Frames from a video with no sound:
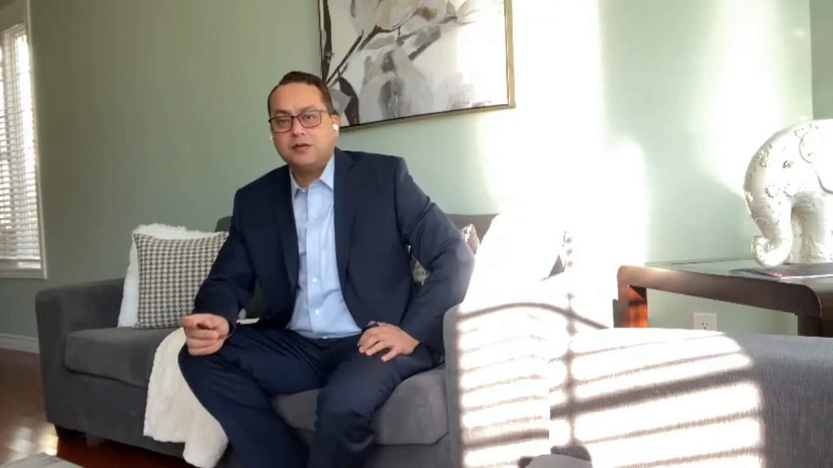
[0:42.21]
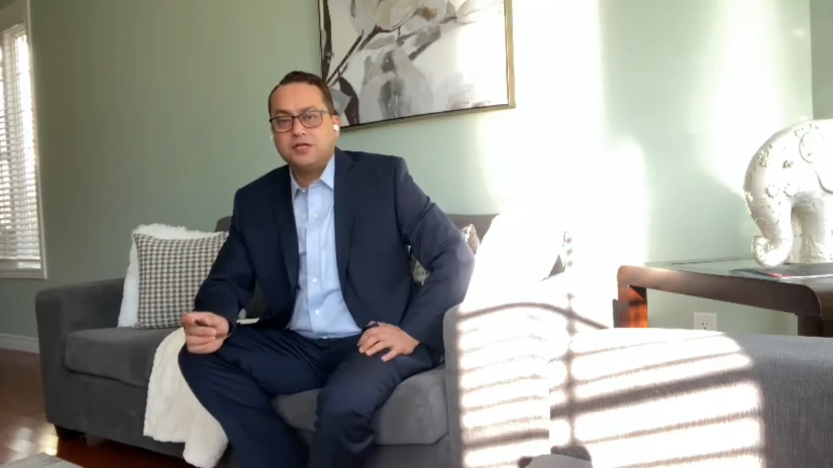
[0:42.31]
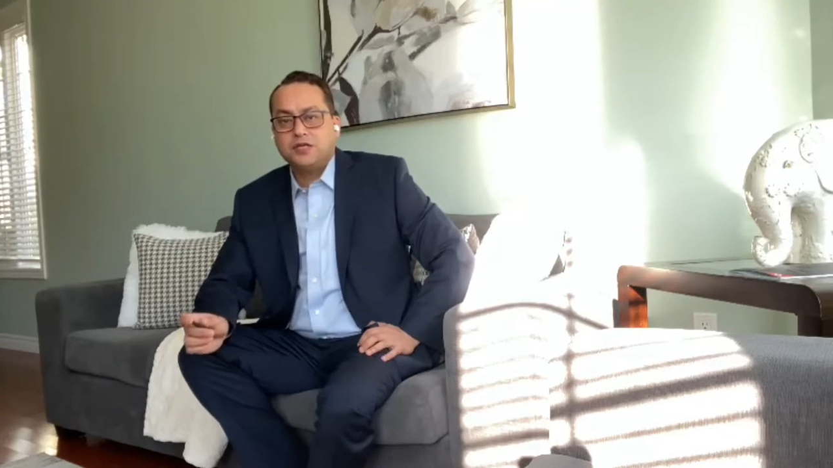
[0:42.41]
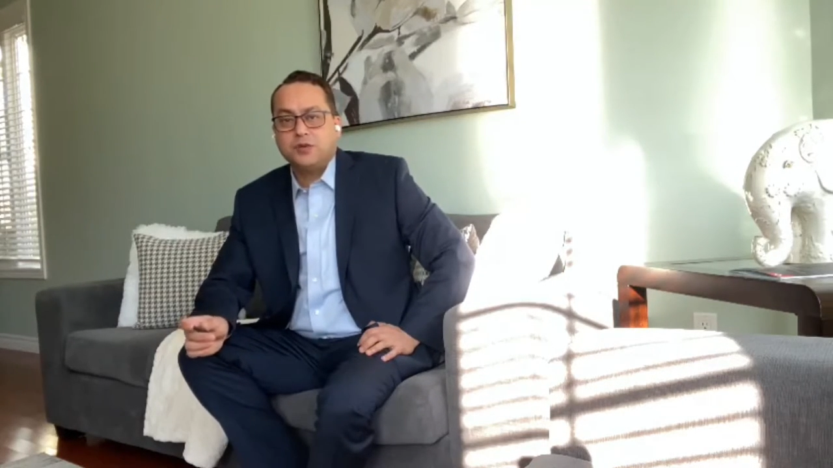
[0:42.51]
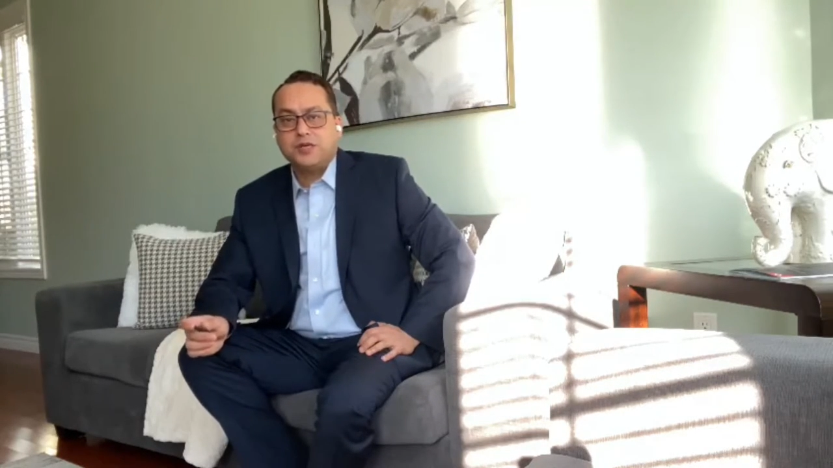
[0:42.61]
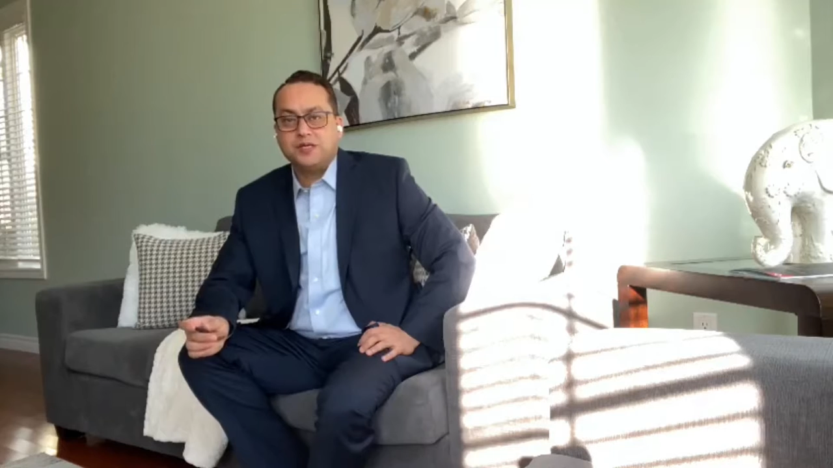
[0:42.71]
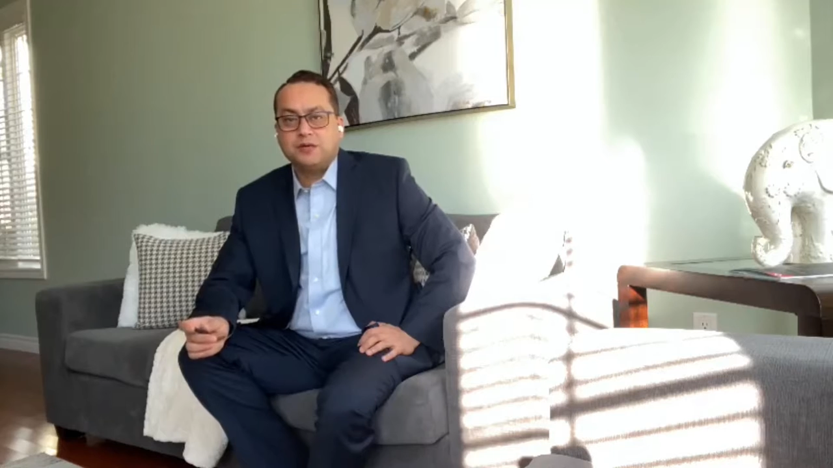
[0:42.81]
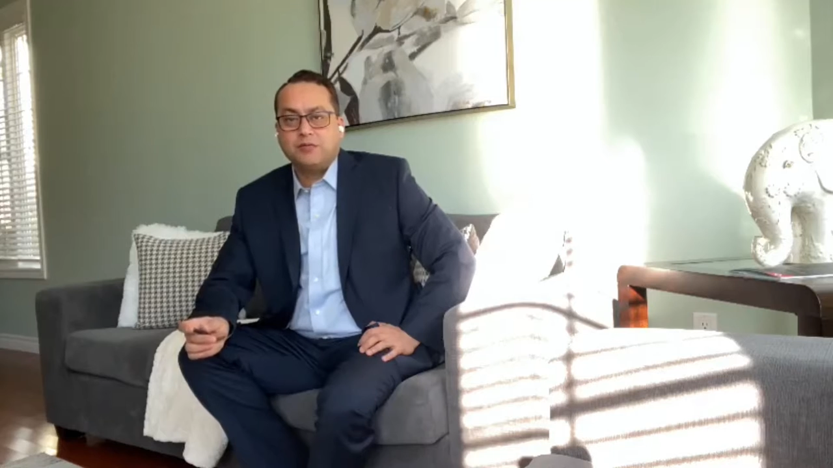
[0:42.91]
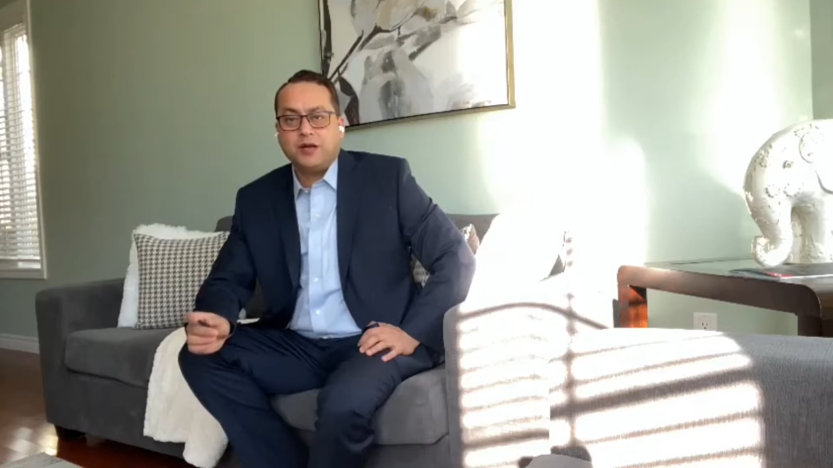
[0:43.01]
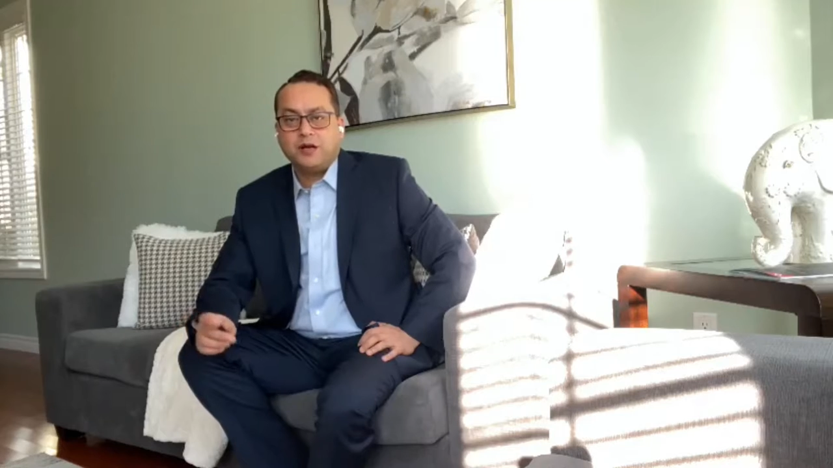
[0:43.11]

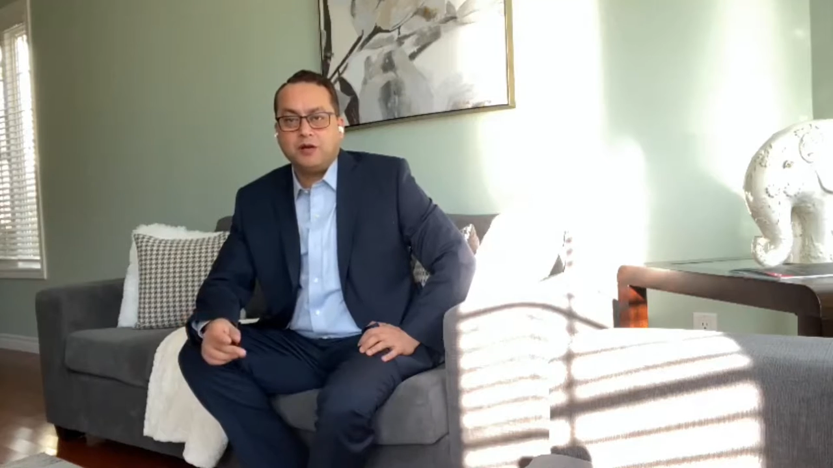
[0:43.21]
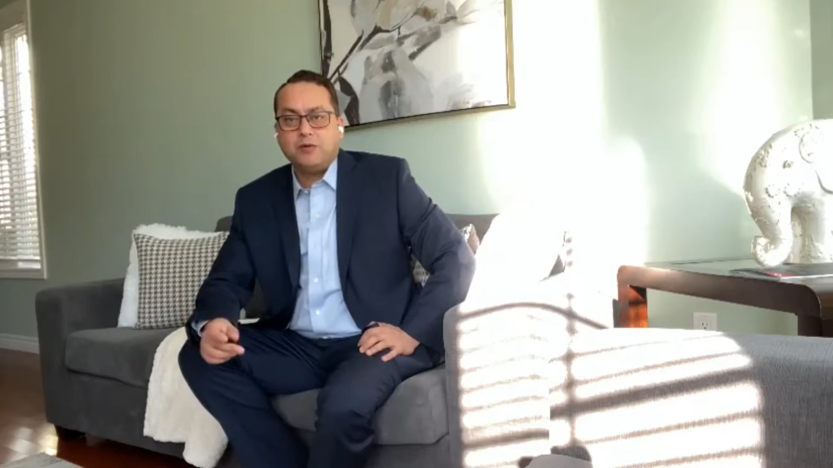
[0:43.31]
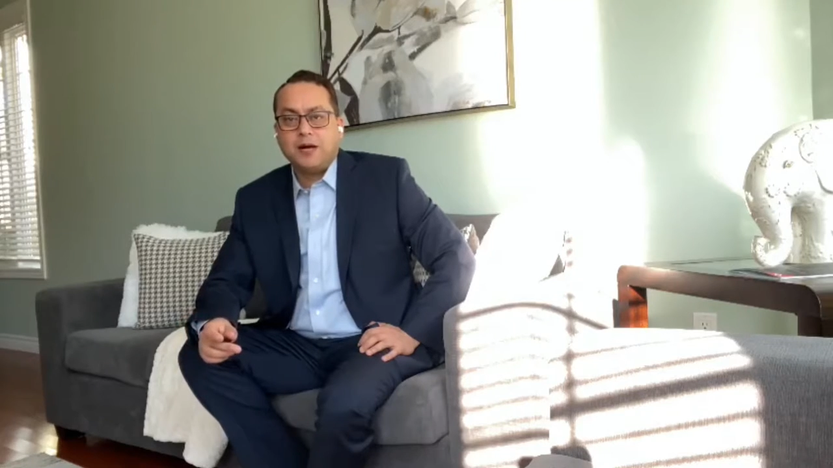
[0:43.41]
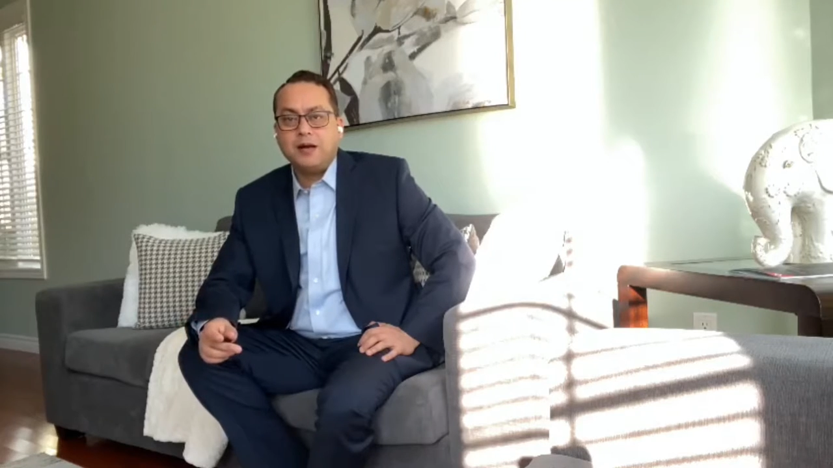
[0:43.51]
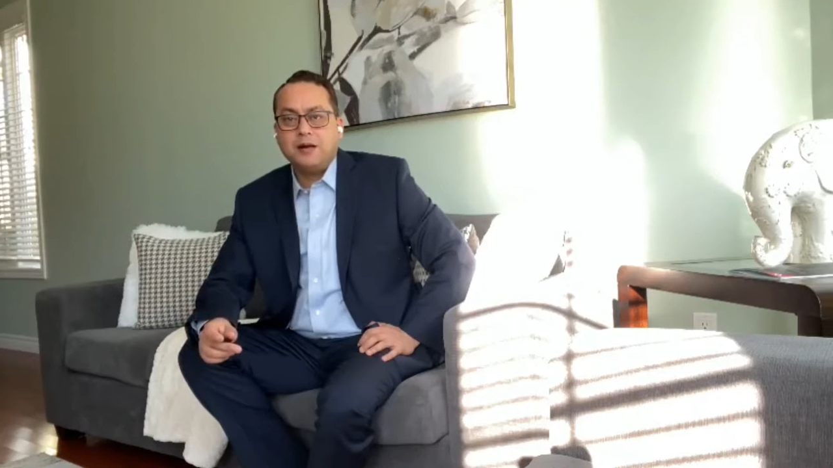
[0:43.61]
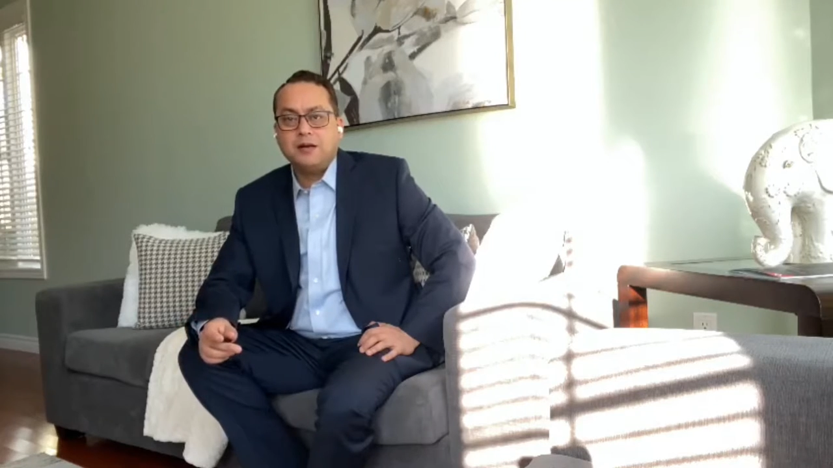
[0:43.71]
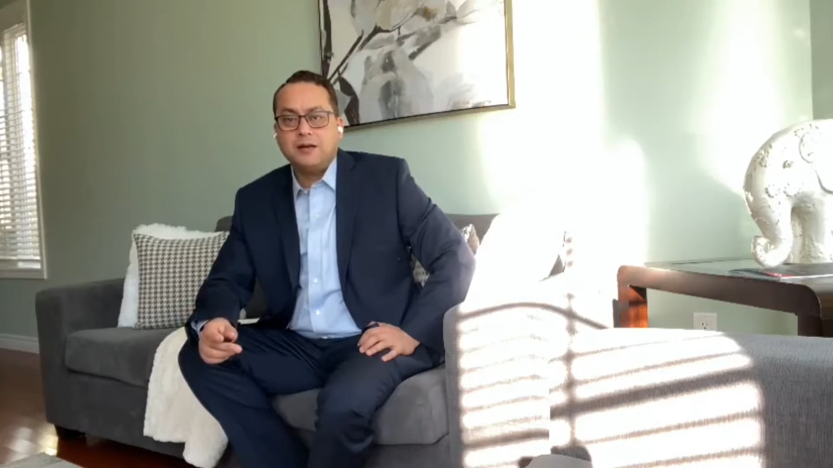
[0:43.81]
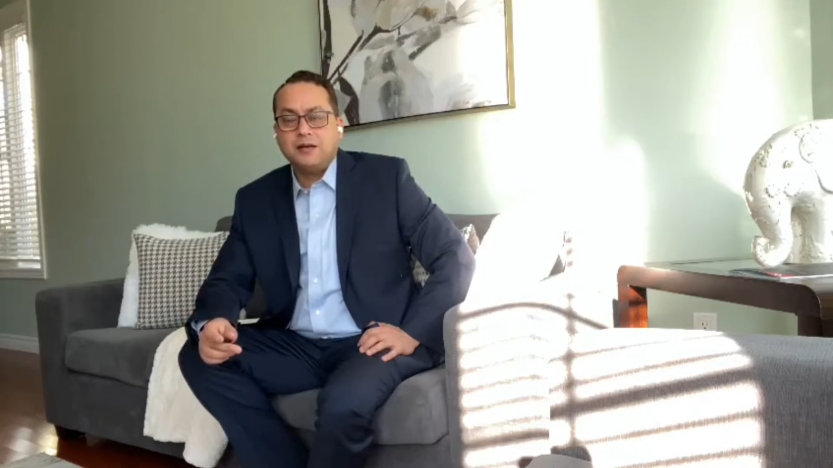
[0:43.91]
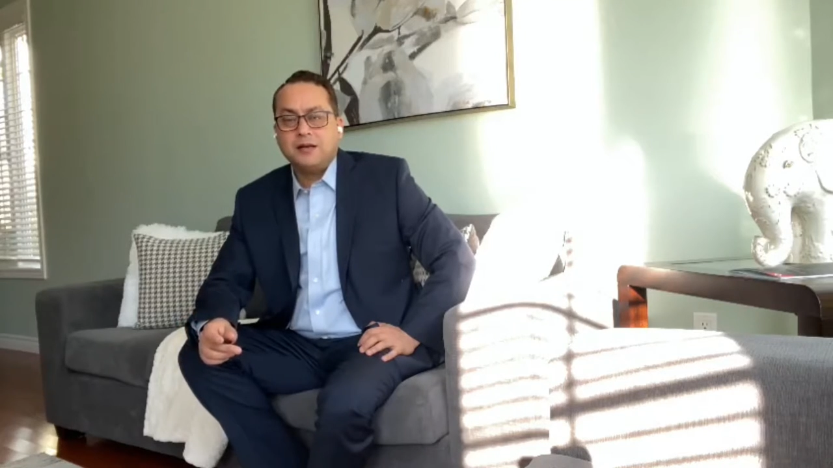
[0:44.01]
situation where you are,